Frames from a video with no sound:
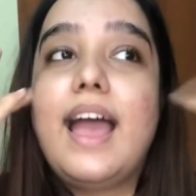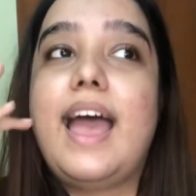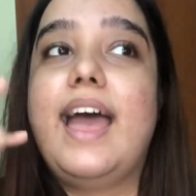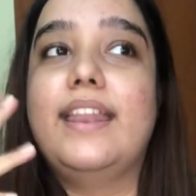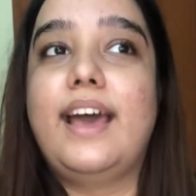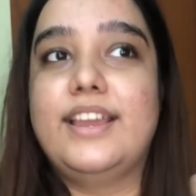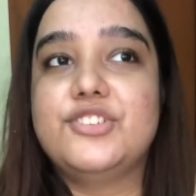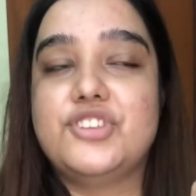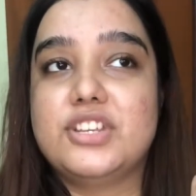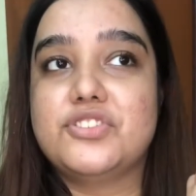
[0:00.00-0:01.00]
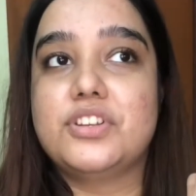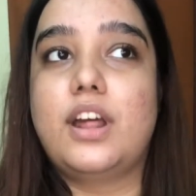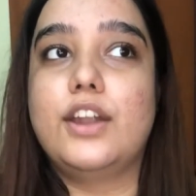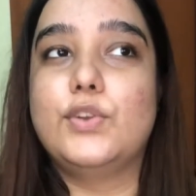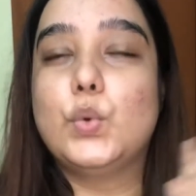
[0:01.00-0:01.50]
and hydration
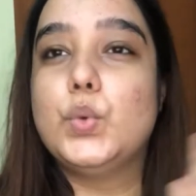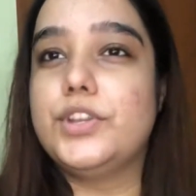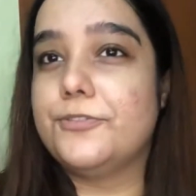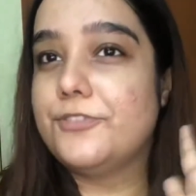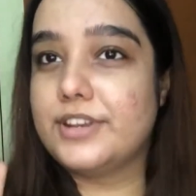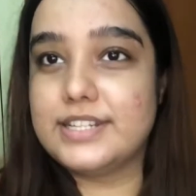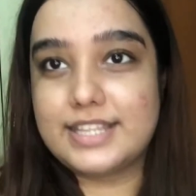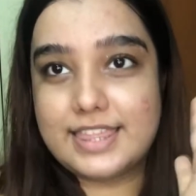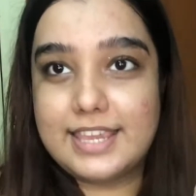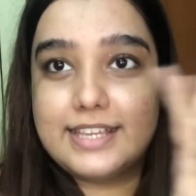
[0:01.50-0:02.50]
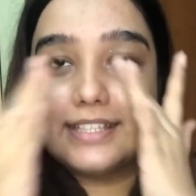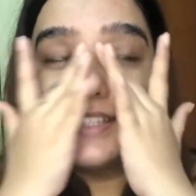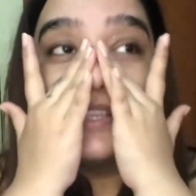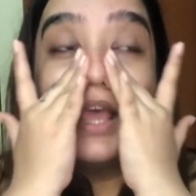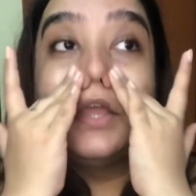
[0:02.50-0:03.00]
are two different things.